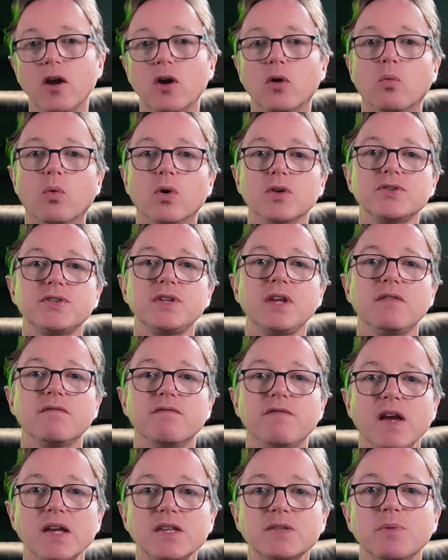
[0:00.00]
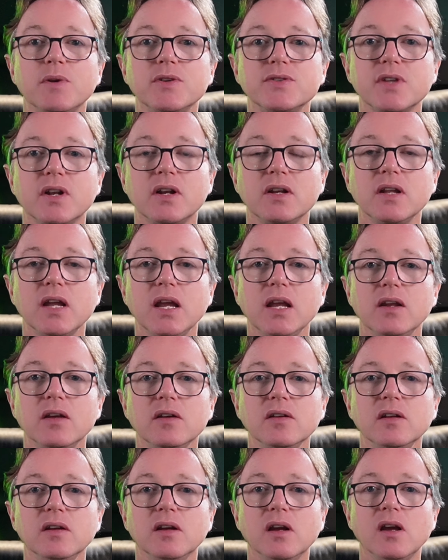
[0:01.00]
What's the investments that are
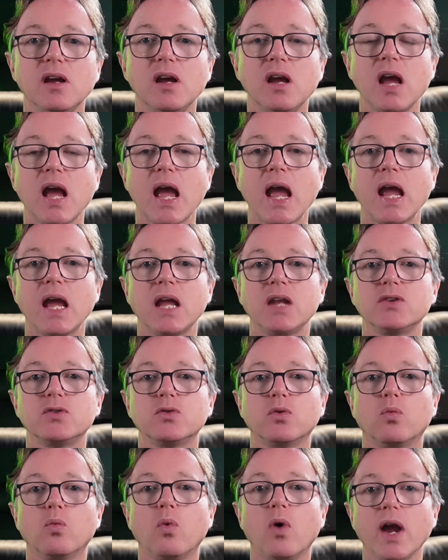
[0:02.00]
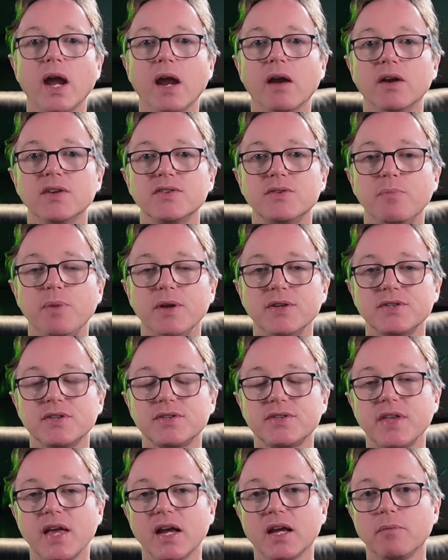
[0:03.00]
needed and what areas of the business
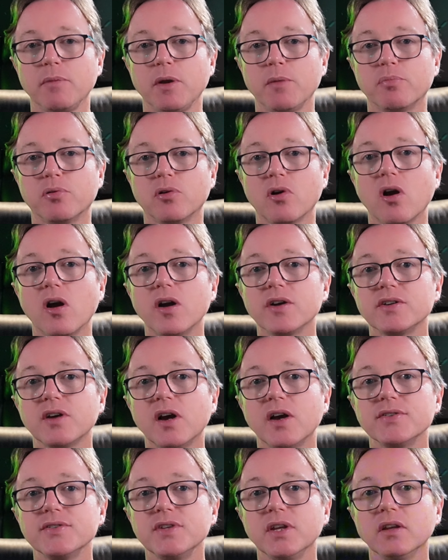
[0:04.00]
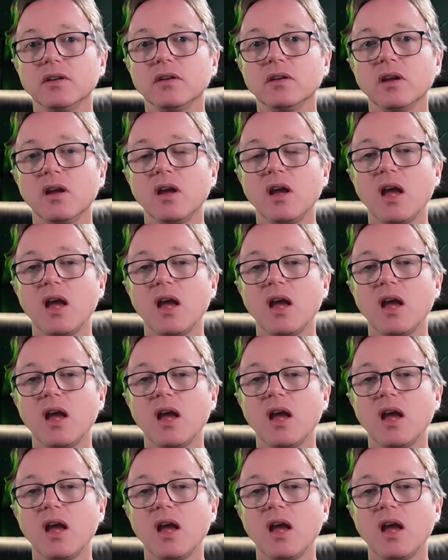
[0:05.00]
that can be prioritized in,